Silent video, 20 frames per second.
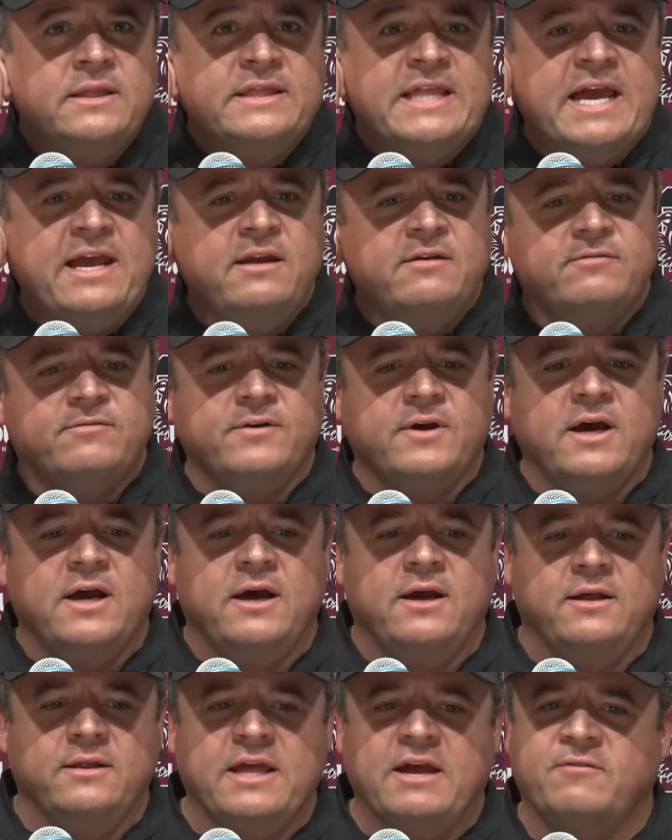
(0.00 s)

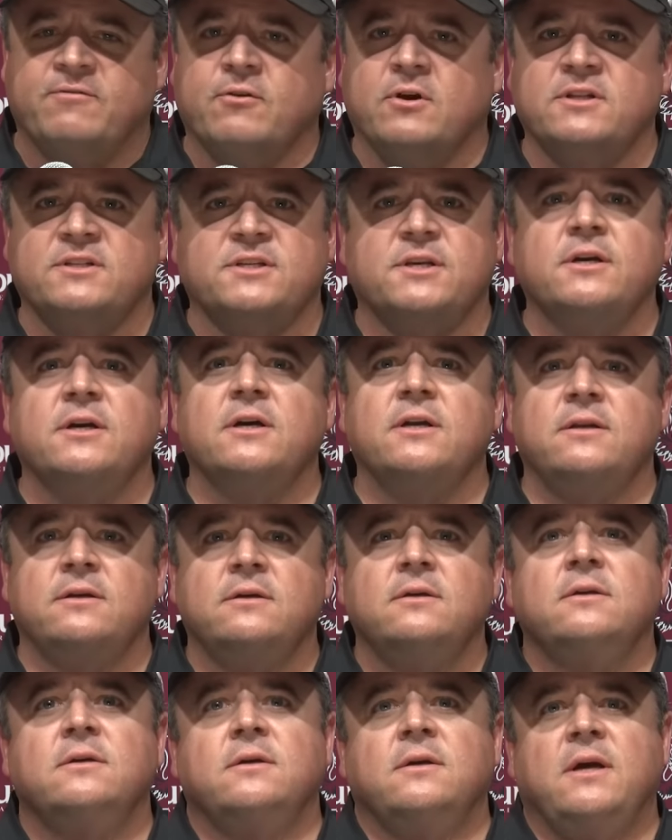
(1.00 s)
That front's good,
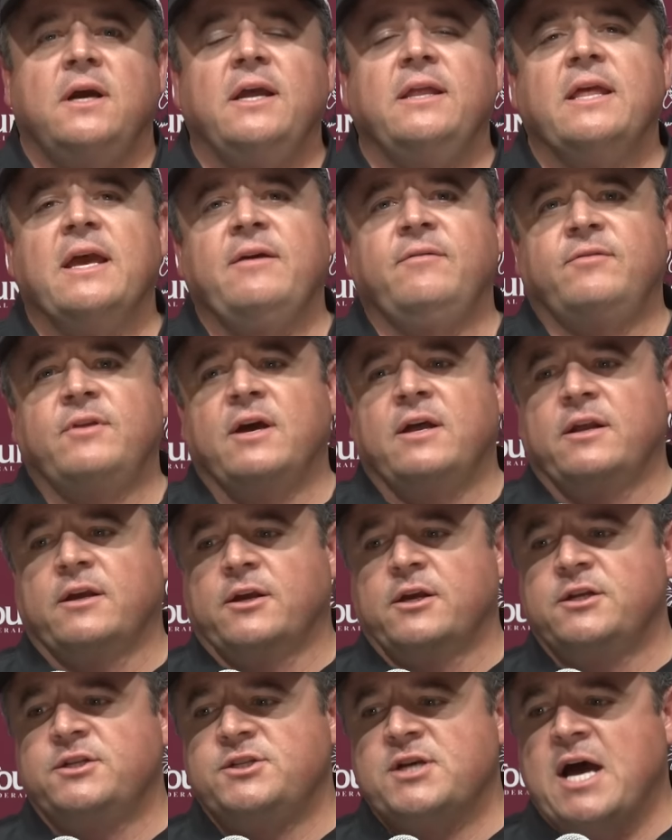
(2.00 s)
and they've done a
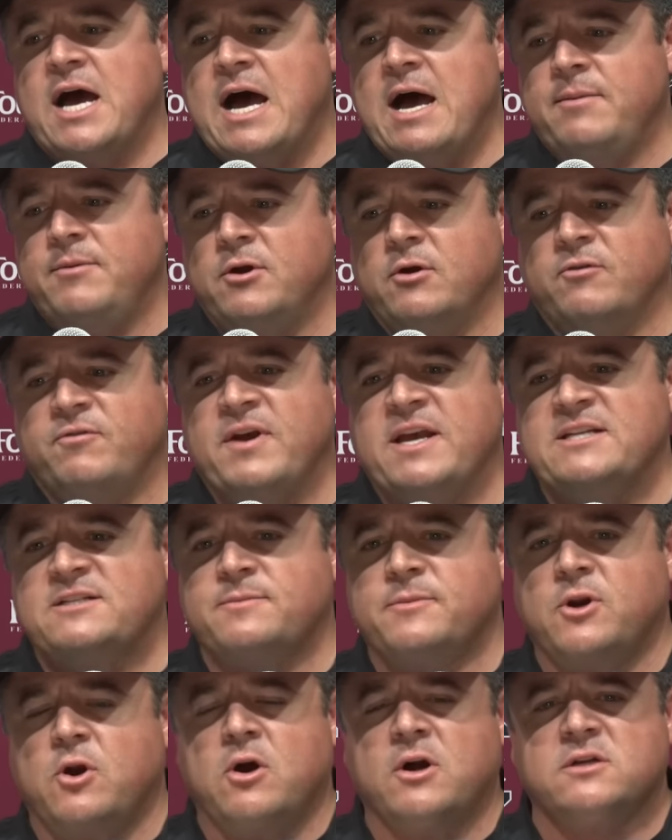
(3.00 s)
good job.
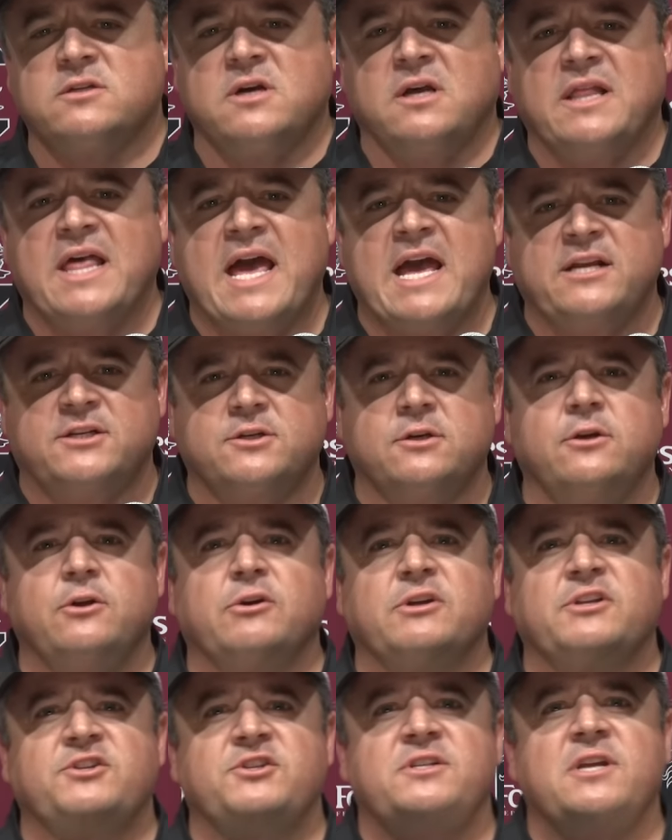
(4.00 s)
Facing them at Arkansas last year, you
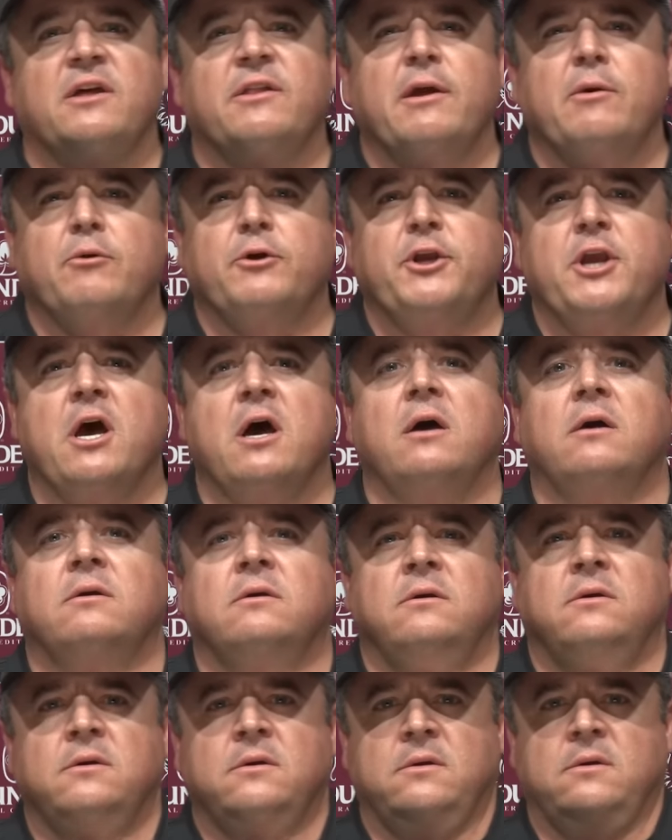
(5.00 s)
could just tell they were young.
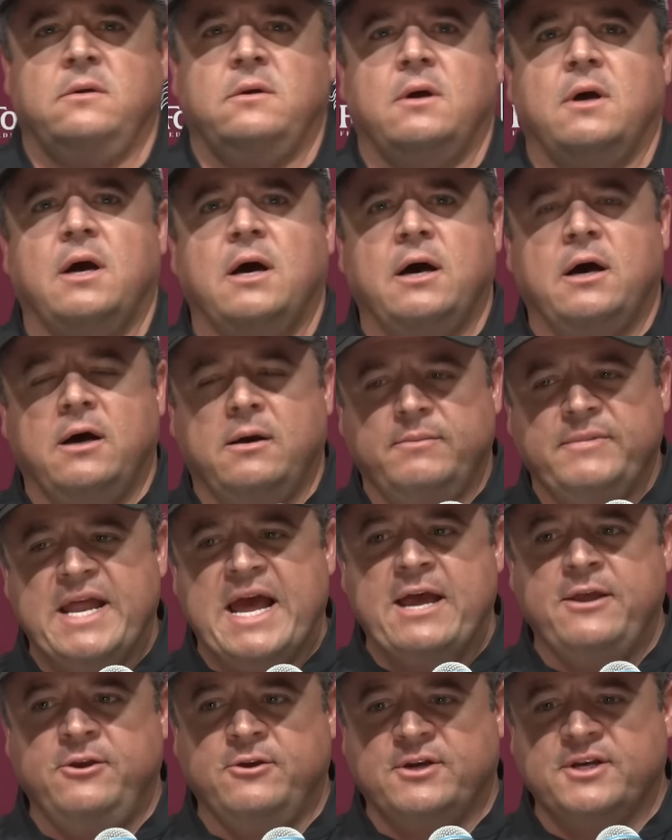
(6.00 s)

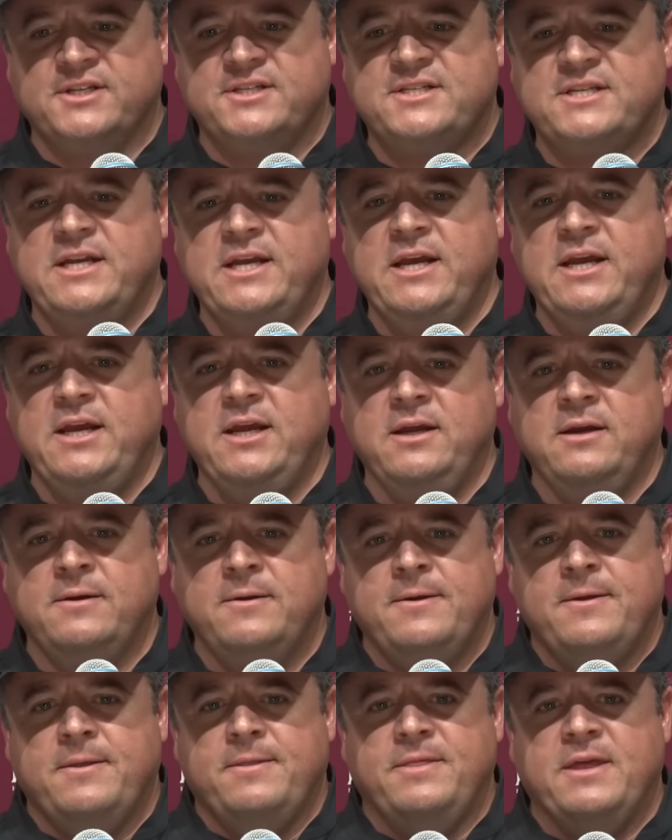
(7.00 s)
Now you can see
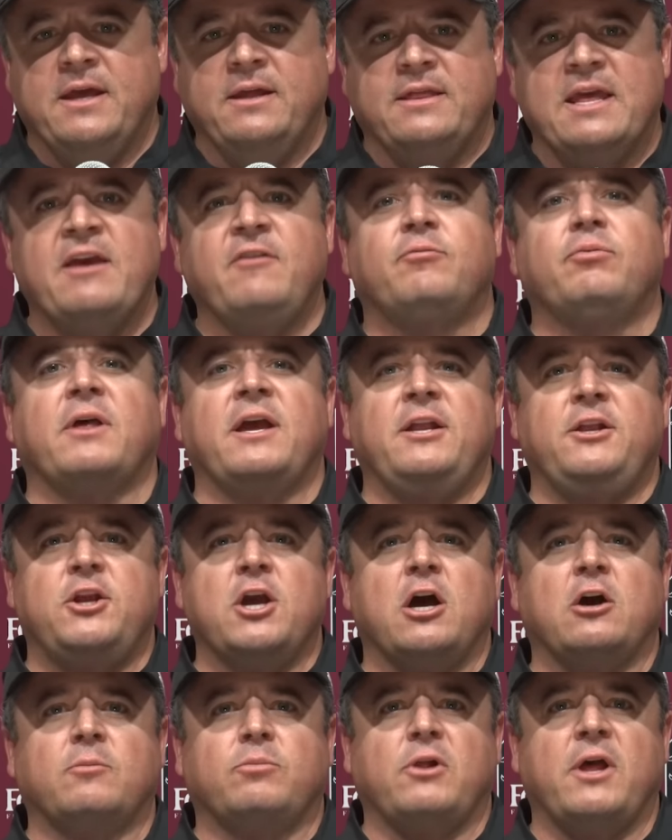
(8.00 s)
that they've played
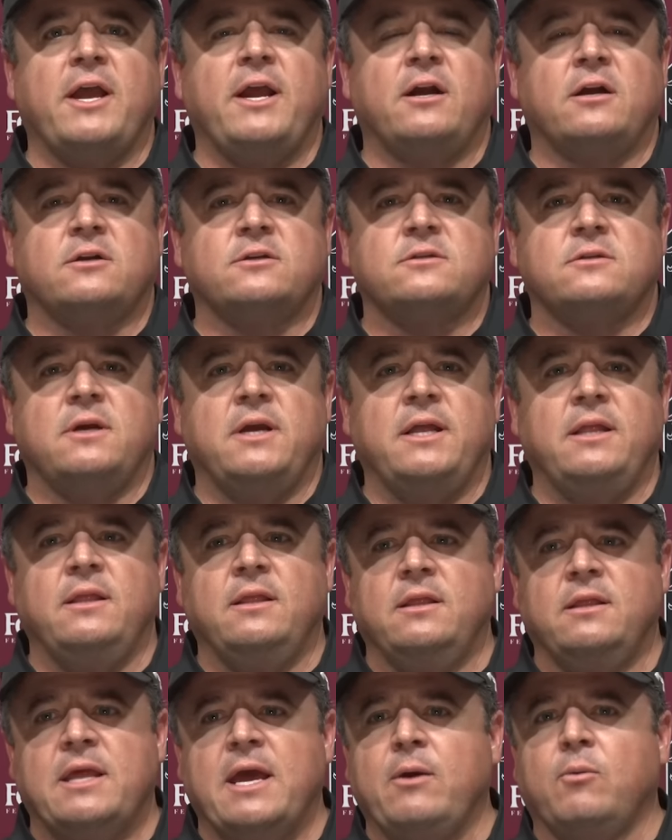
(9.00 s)
young players,
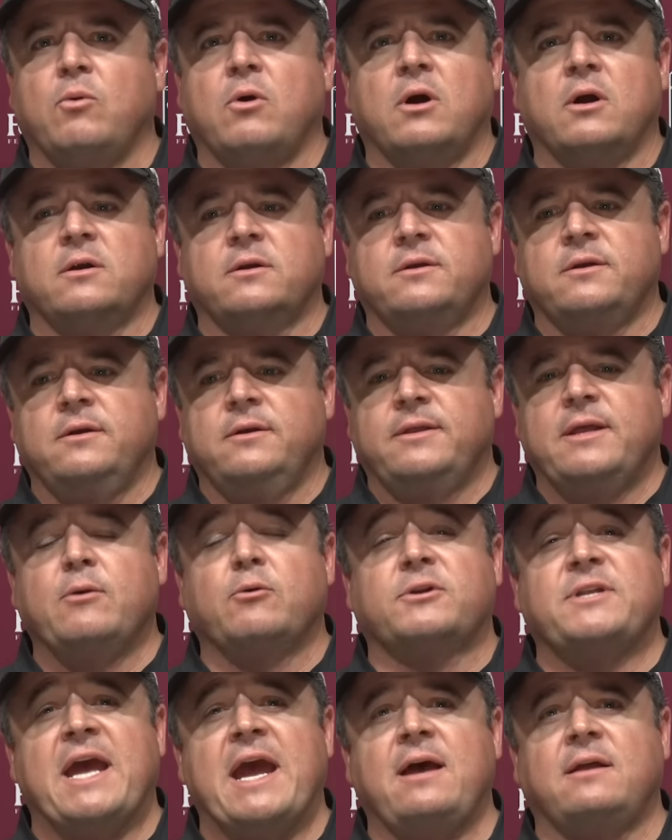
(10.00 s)
and they weren't They
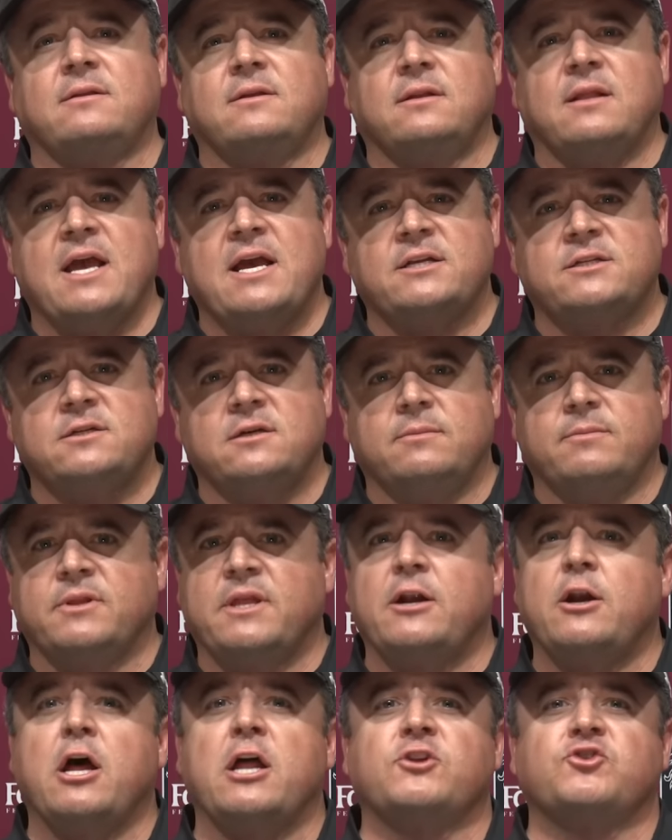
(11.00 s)
were talented last year, but
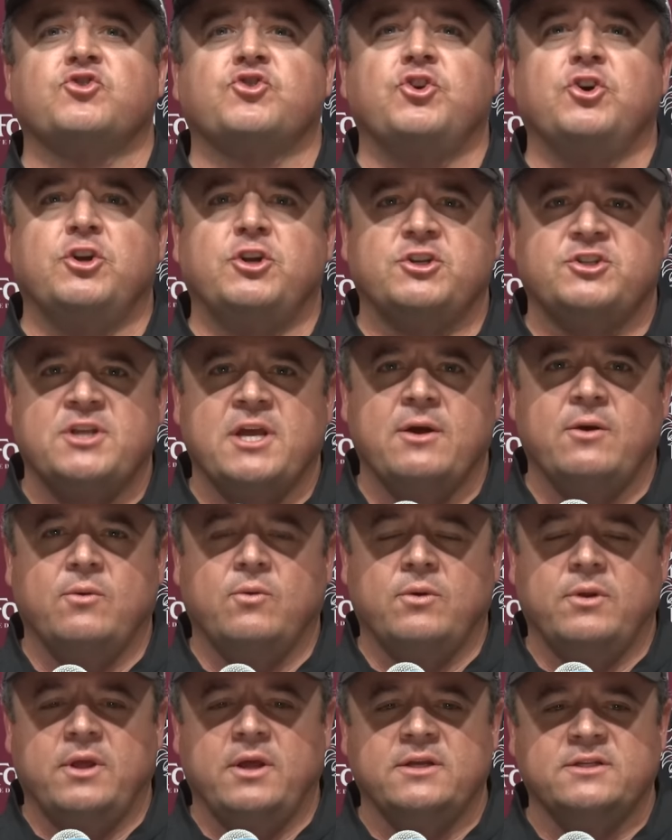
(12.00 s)
they're not as good as
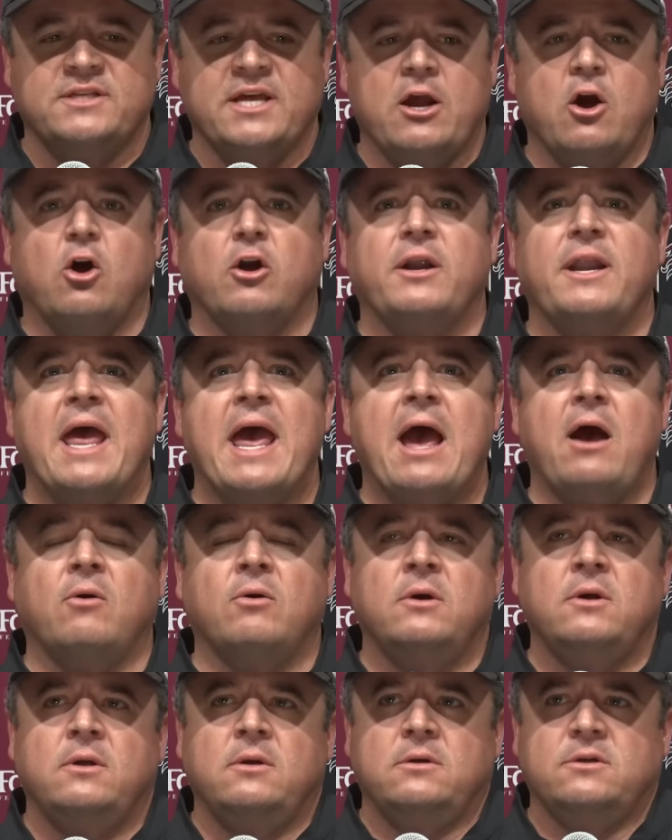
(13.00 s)
they are now.
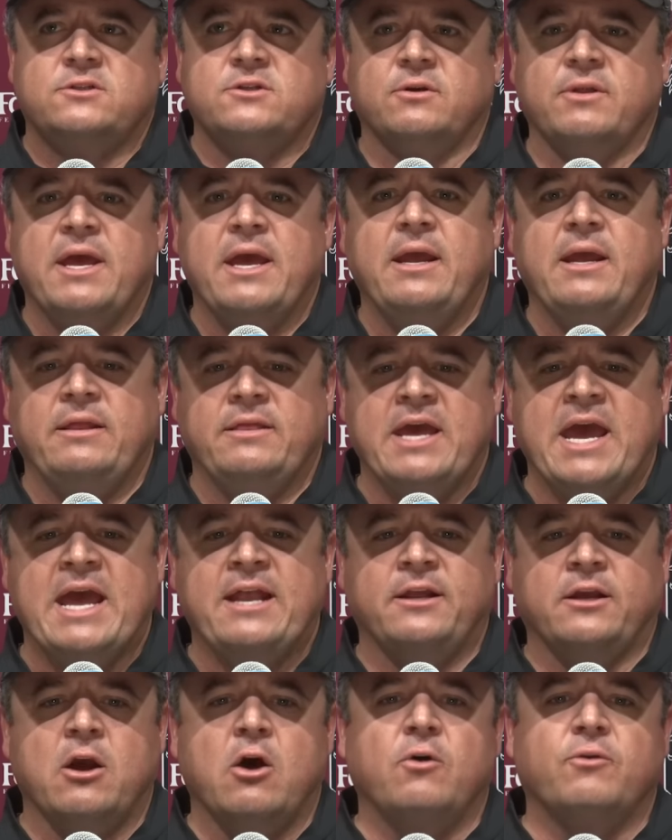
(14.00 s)
So they
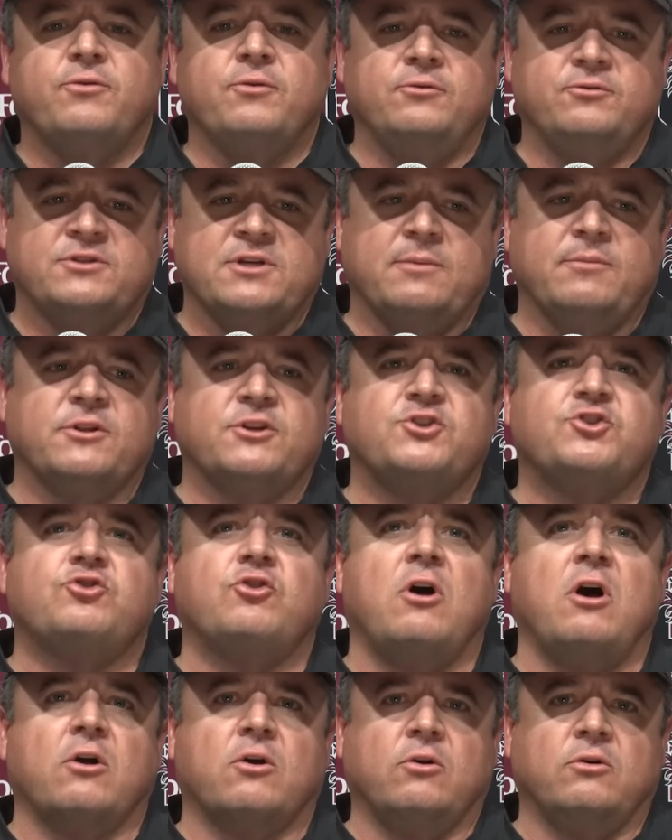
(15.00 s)
had to go through some of the
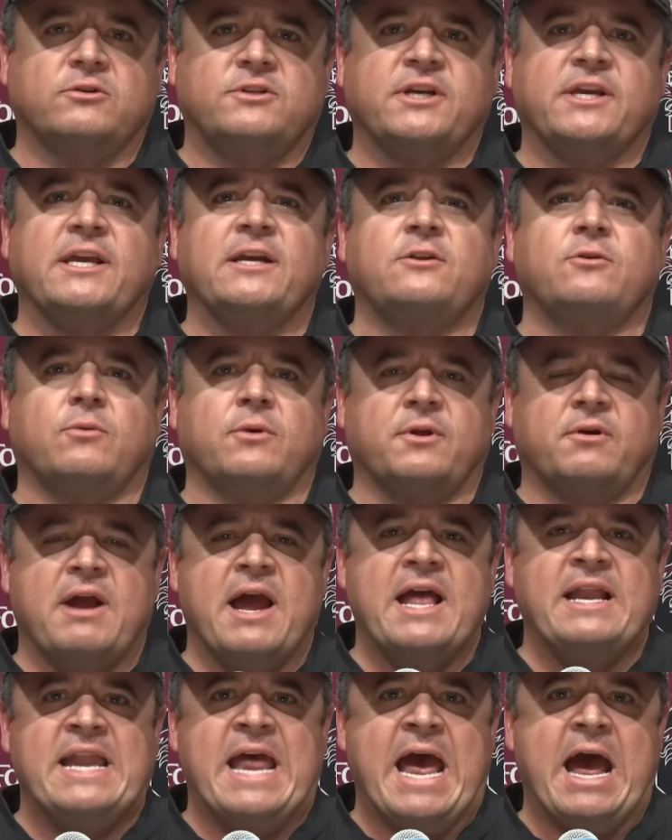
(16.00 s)
struggle to get to where they're
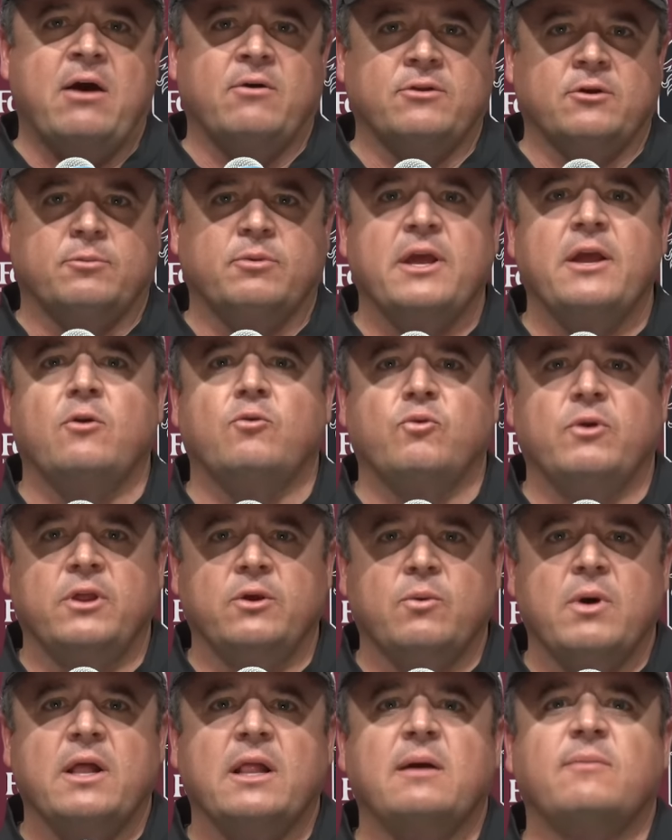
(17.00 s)
at now, and they're playing really
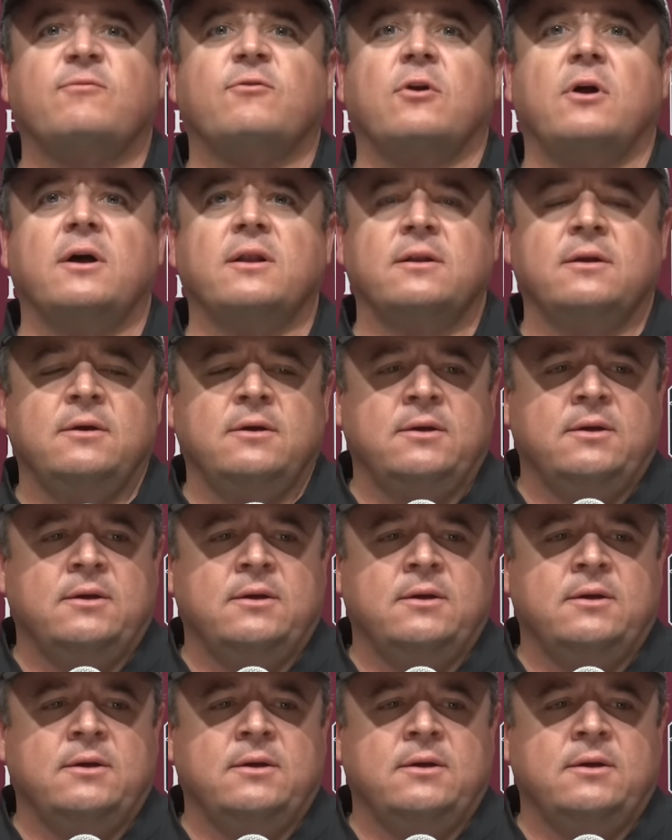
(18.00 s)
well up front.